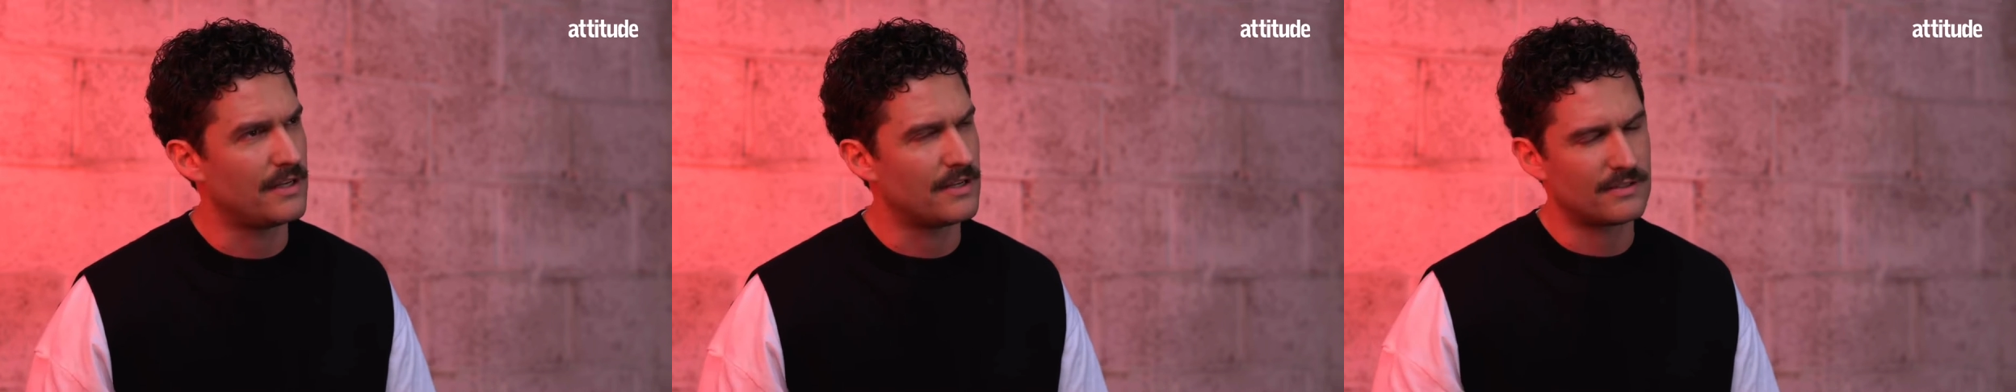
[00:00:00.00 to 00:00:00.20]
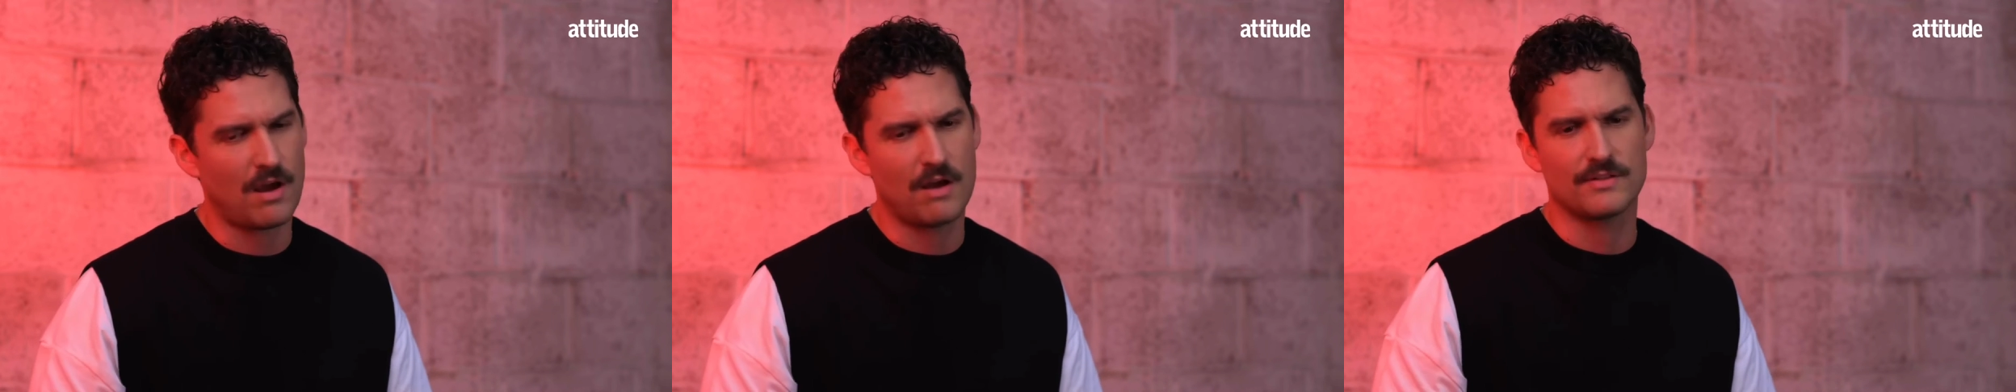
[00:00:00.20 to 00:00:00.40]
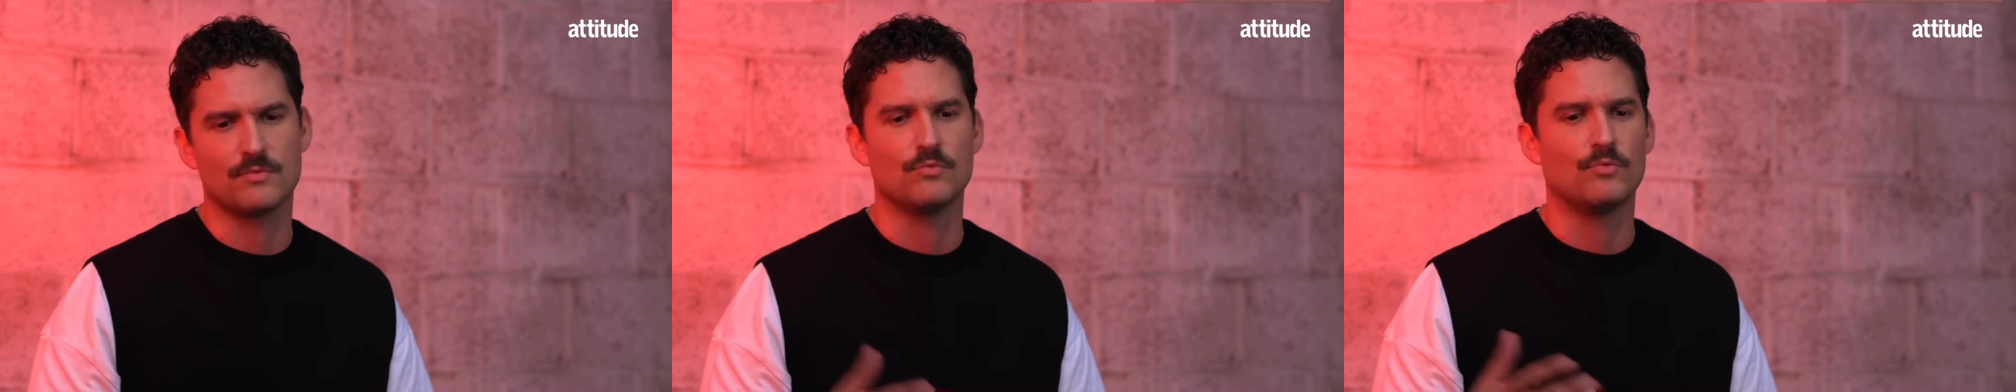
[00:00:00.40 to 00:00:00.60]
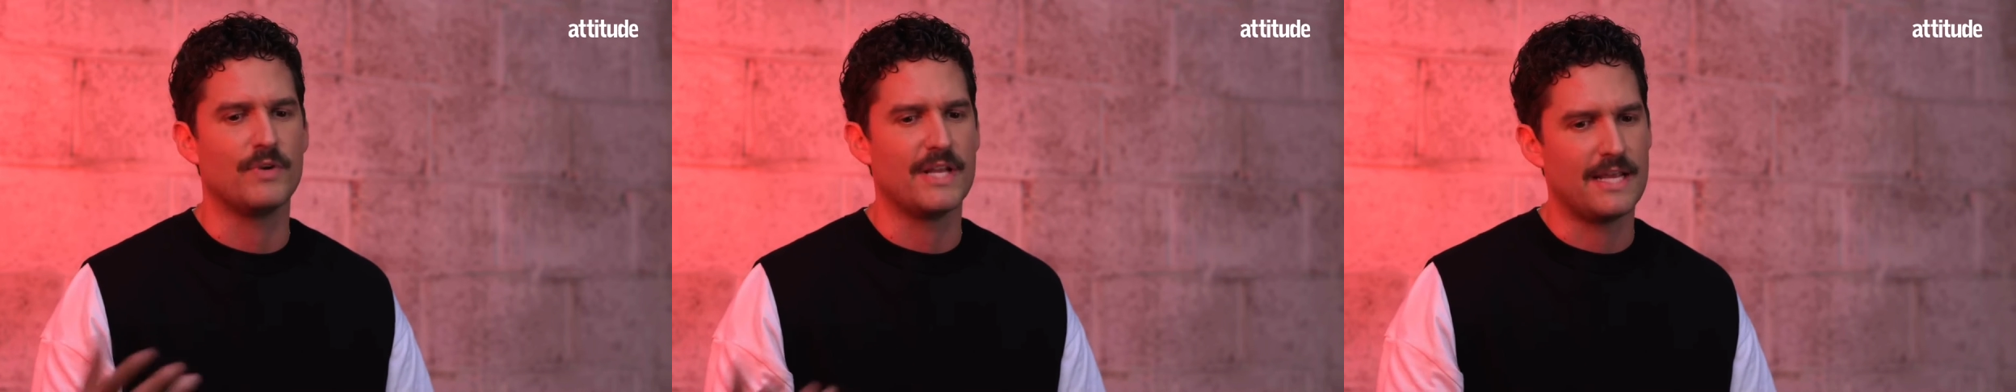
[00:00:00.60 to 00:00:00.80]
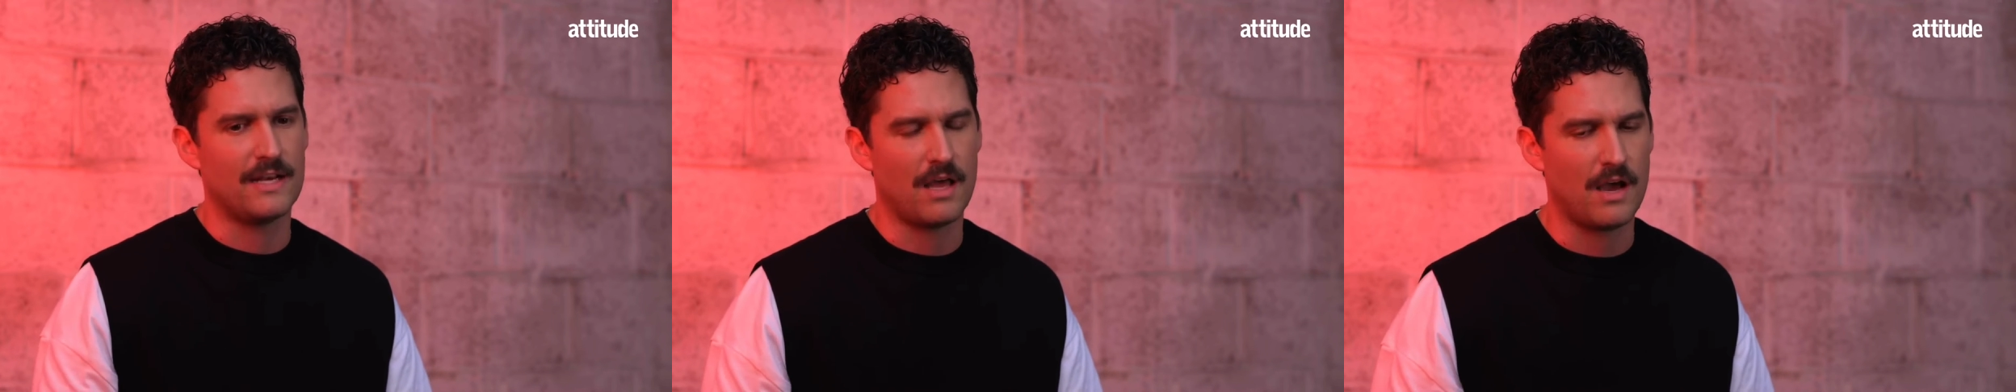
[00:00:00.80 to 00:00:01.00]
and are starting to
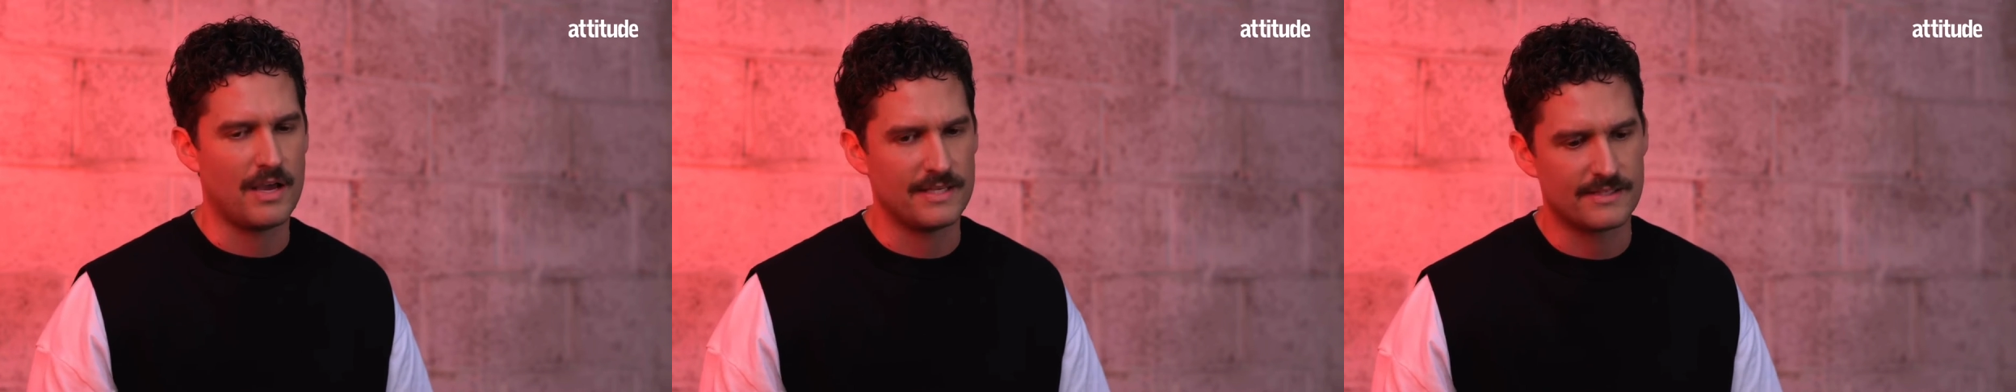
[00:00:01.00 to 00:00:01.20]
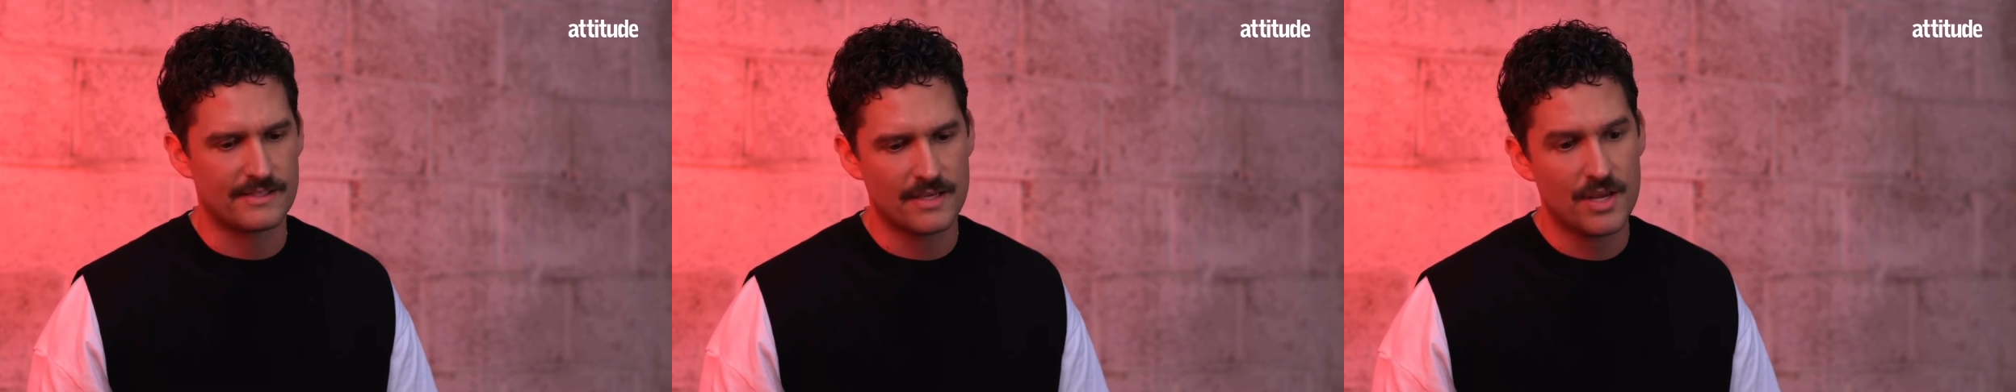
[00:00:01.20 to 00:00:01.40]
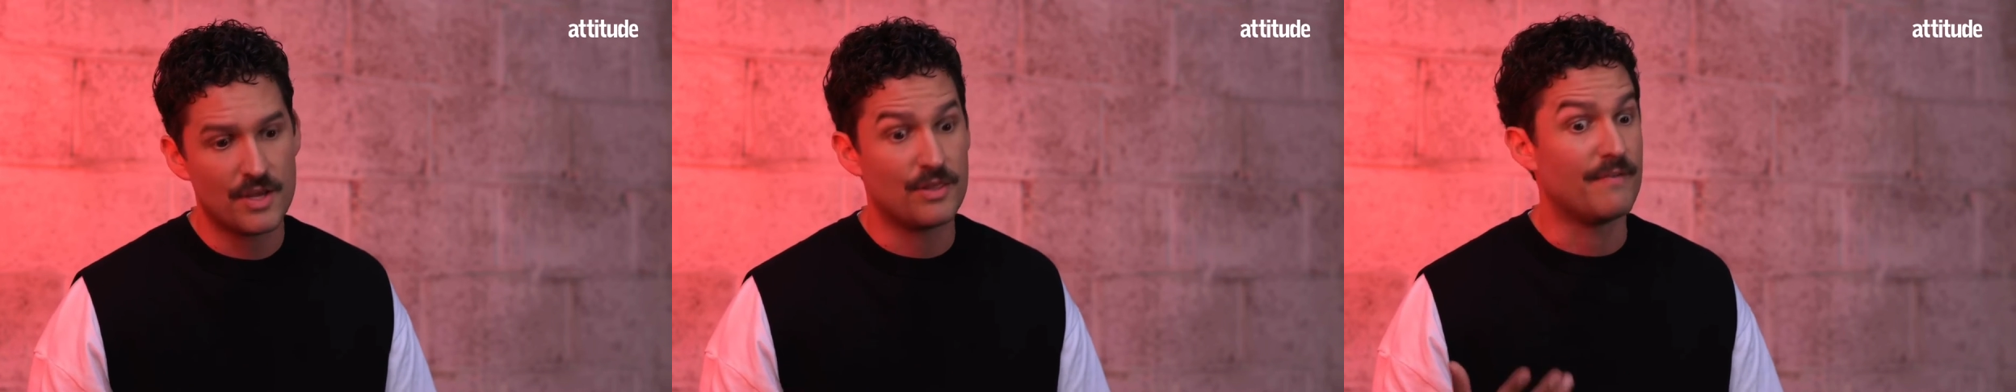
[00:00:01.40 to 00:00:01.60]
realise